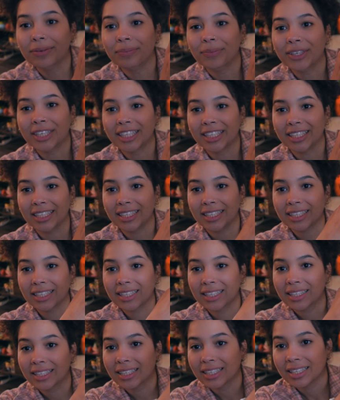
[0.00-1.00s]
Mickey
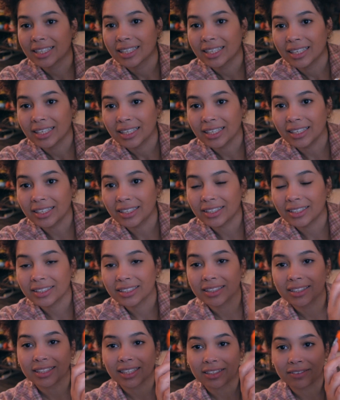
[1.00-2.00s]
ears
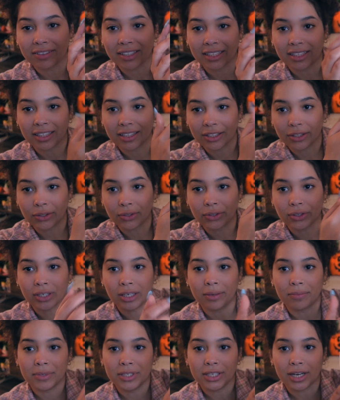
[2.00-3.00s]
instead of like the little
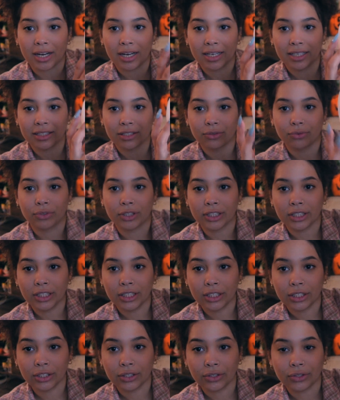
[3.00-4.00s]
um, dots. Really
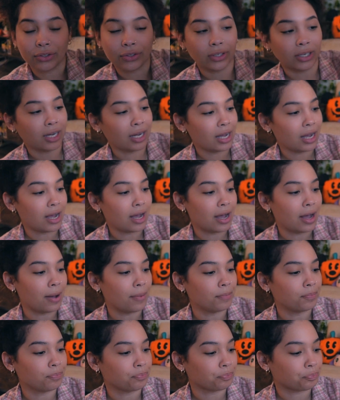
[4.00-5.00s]
cute.
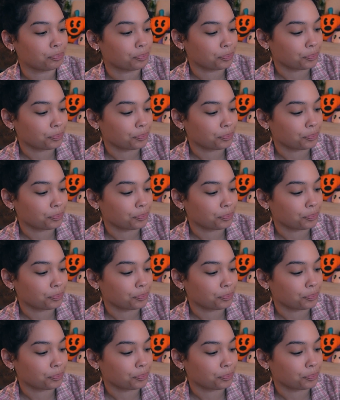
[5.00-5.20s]
Um,